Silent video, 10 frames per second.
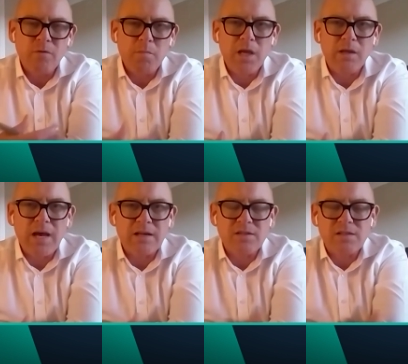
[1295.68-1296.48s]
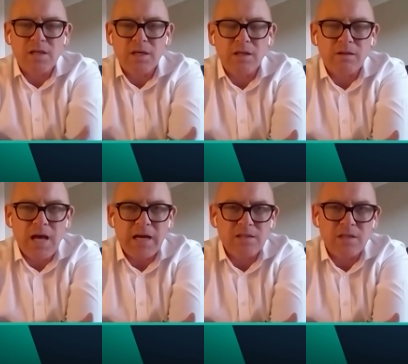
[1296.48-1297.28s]
for me, that's, uh,
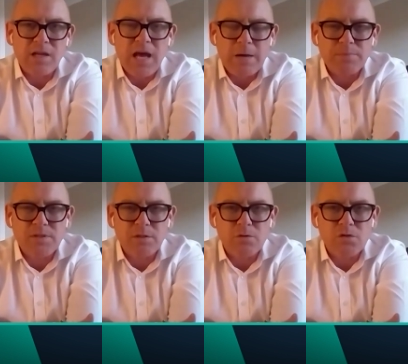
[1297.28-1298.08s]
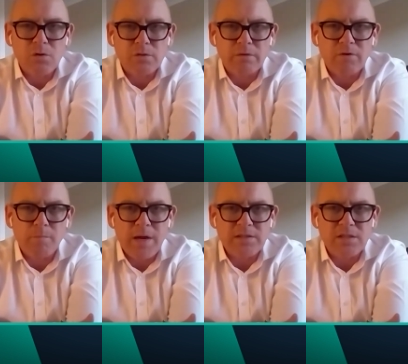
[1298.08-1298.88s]
that is an absolute source of
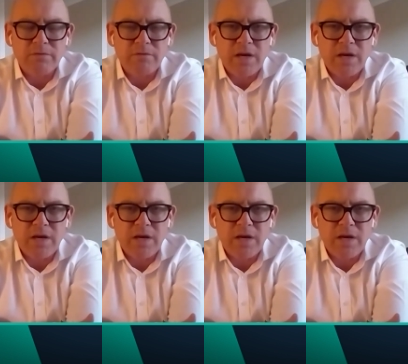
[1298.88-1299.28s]
competitive